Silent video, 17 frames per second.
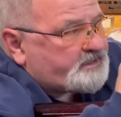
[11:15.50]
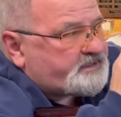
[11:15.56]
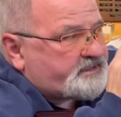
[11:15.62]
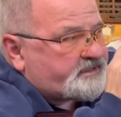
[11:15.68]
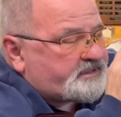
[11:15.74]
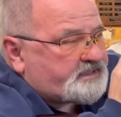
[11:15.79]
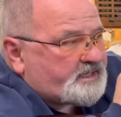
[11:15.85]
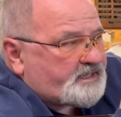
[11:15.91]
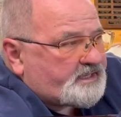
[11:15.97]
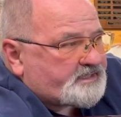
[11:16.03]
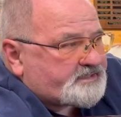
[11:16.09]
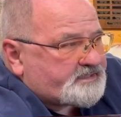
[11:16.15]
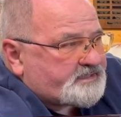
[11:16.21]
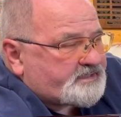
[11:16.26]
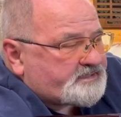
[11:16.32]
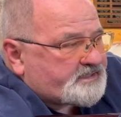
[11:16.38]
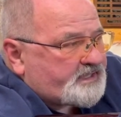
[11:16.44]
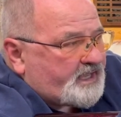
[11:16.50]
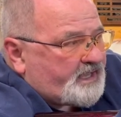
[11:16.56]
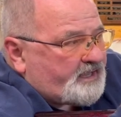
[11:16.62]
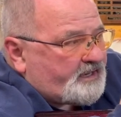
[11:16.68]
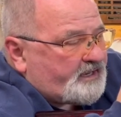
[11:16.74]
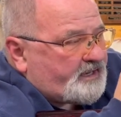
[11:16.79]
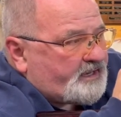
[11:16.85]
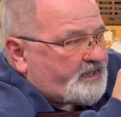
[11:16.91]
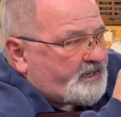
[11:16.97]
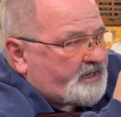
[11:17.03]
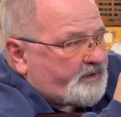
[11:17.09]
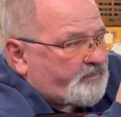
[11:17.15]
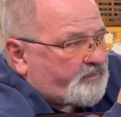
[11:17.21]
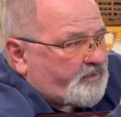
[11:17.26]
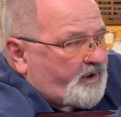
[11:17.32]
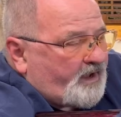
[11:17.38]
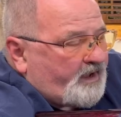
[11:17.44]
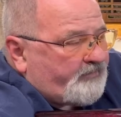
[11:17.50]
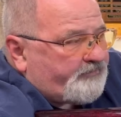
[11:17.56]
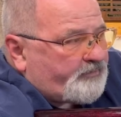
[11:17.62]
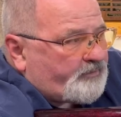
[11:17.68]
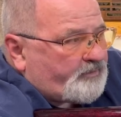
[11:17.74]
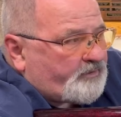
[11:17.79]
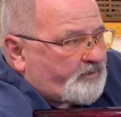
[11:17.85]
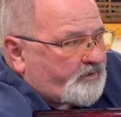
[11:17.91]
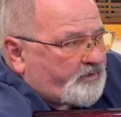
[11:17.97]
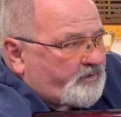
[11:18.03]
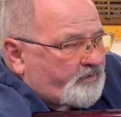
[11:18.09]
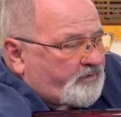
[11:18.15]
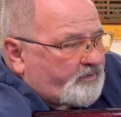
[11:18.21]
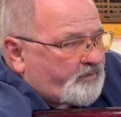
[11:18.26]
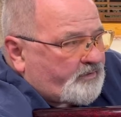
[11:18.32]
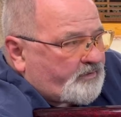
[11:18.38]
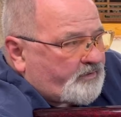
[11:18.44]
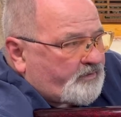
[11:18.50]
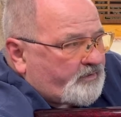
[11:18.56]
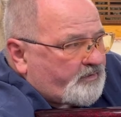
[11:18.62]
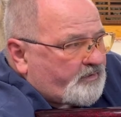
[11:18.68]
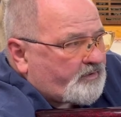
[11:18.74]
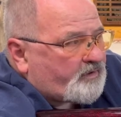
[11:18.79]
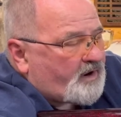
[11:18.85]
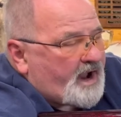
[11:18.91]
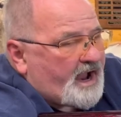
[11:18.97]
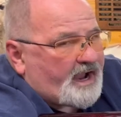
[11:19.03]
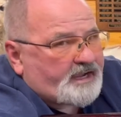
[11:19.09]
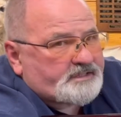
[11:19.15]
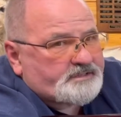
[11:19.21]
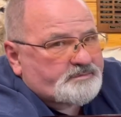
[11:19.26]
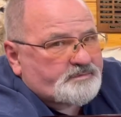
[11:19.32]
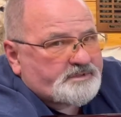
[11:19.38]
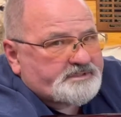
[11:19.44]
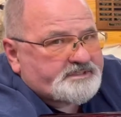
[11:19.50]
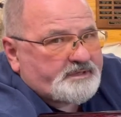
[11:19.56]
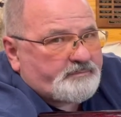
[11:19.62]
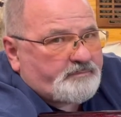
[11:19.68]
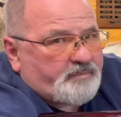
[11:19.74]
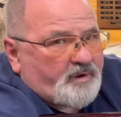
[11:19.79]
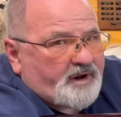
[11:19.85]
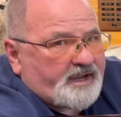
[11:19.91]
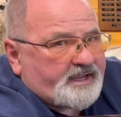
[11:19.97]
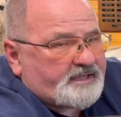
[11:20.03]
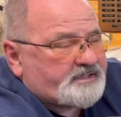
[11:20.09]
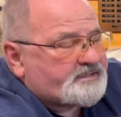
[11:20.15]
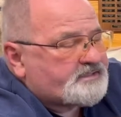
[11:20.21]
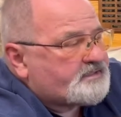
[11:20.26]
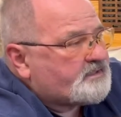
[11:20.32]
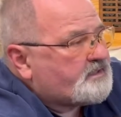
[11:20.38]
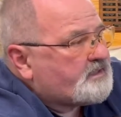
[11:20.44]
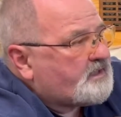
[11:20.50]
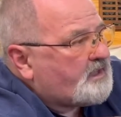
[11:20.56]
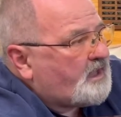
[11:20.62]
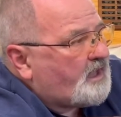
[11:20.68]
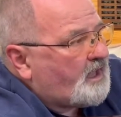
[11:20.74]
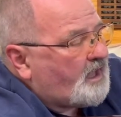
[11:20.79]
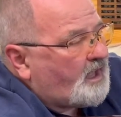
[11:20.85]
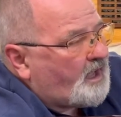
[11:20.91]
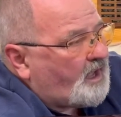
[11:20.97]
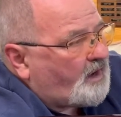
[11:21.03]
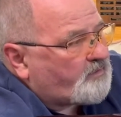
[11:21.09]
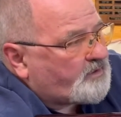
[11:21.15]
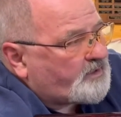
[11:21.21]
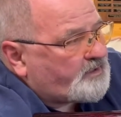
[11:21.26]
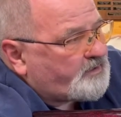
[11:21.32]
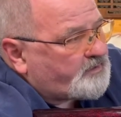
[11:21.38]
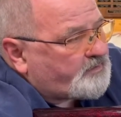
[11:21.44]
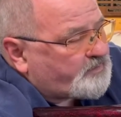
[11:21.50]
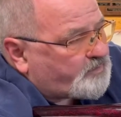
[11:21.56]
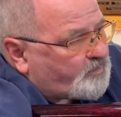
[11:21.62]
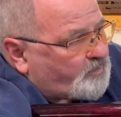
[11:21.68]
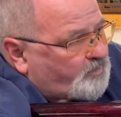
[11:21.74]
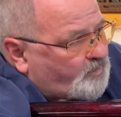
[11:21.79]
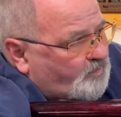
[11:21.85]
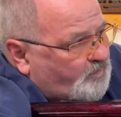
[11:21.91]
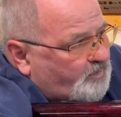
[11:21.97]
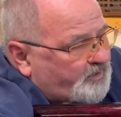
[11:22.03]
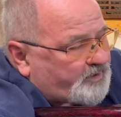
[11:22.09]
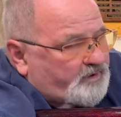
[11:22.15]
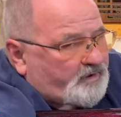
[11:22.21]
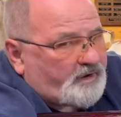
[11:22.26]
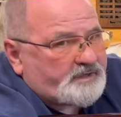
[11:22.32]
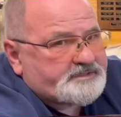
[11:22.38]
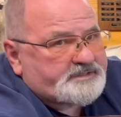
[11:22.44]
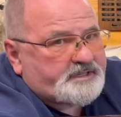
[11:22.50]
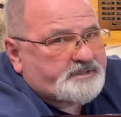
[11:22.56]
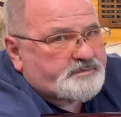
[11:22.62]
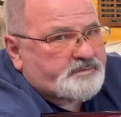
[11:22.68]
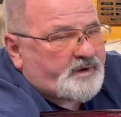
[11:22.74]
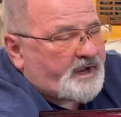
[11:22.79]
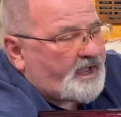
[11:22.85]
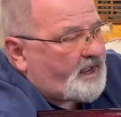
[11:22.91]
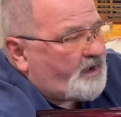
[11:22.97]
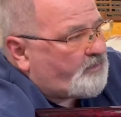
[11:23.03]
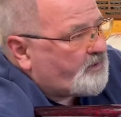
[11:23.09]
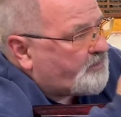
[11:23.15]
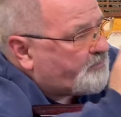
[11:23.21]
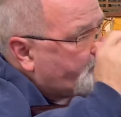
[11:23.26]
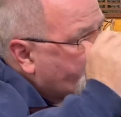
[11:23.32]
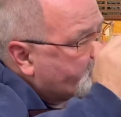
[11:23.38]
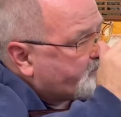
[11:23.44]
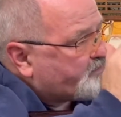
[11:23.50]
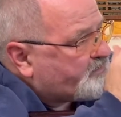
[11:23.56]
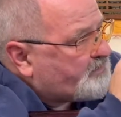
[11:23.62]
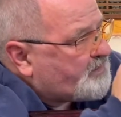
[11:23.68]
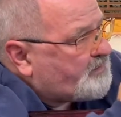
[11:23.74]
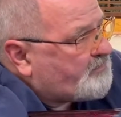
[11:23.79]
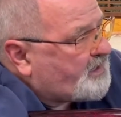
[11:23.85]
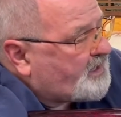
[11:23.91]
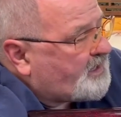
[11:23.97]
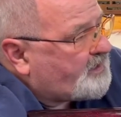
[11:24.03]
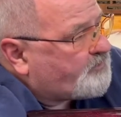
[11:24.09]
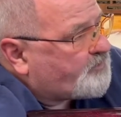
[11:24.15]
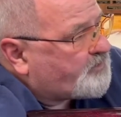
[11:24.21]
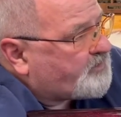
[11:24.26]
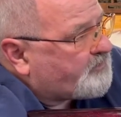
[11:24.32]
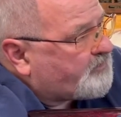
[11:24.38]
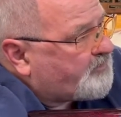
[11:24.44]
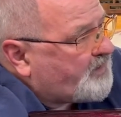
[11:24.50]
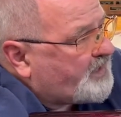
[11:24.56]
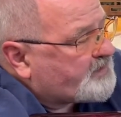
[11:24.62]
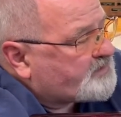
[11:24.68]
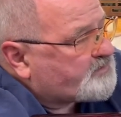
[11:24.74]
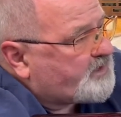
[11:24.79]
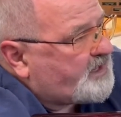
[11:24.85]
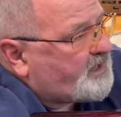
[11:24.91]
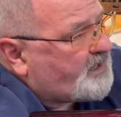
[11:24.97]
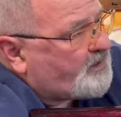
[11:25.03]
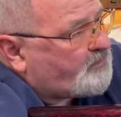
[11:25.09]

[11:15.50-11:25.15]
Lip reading: Just as that rifle cracks, once it breaks, I want to know where the crosshairs were at. I want a picture in my mind where the flags were at.